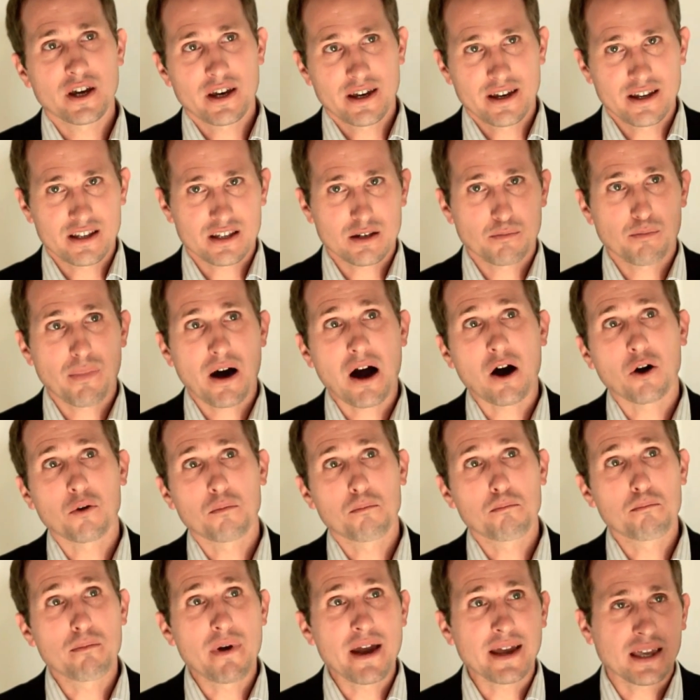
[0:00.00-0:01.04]
it's about
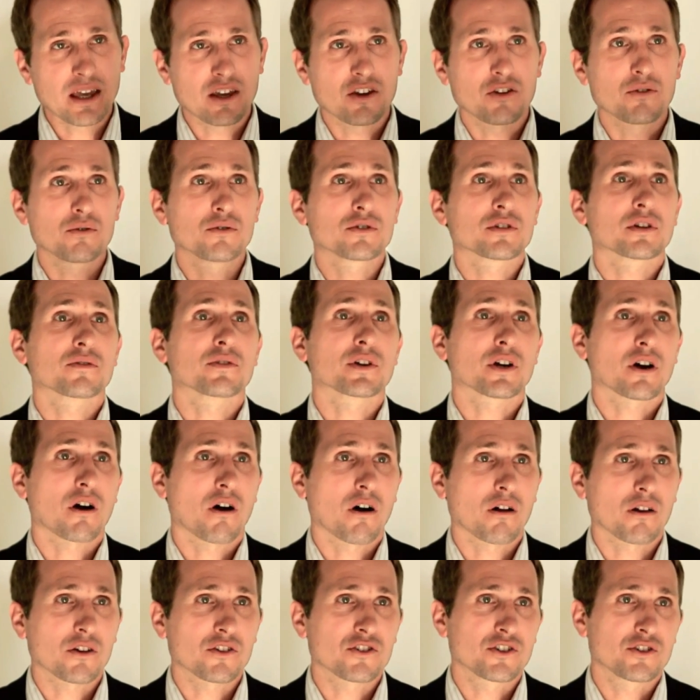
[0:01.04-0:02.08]
making use of
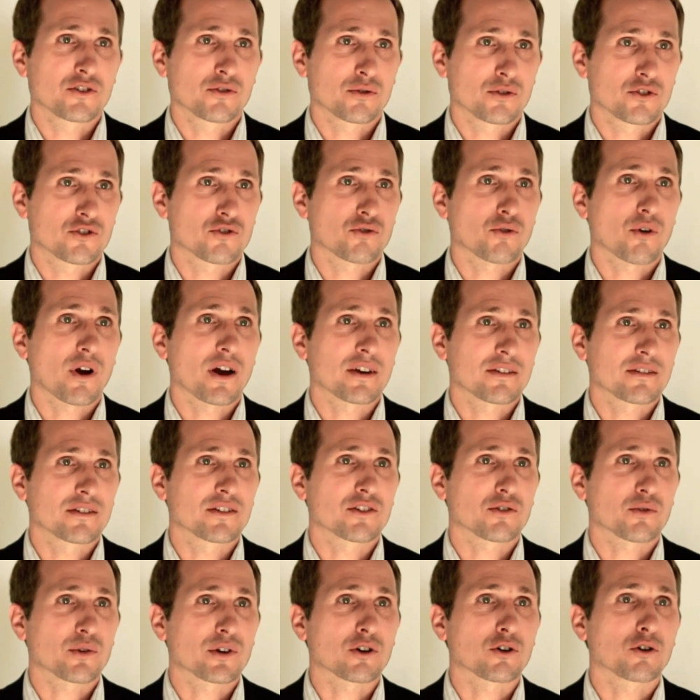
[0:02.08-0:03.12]
ecology to address these
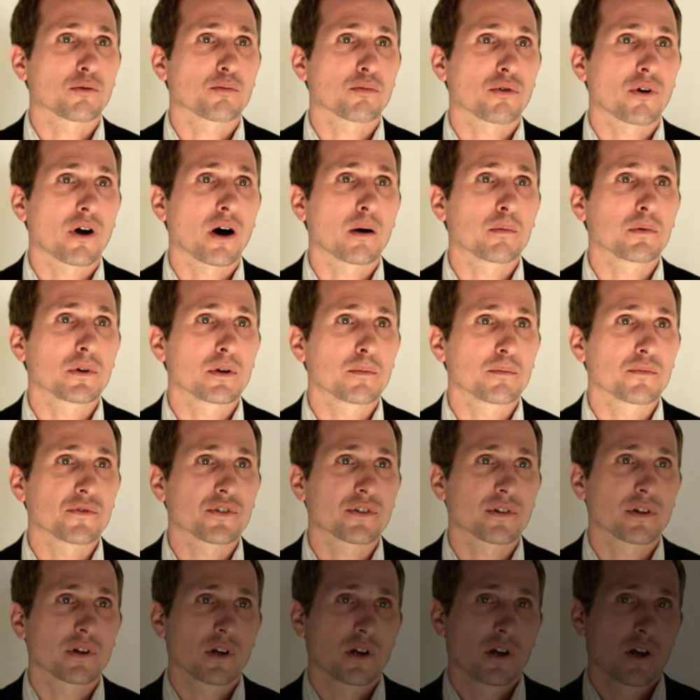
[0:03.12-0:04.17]
critical problems.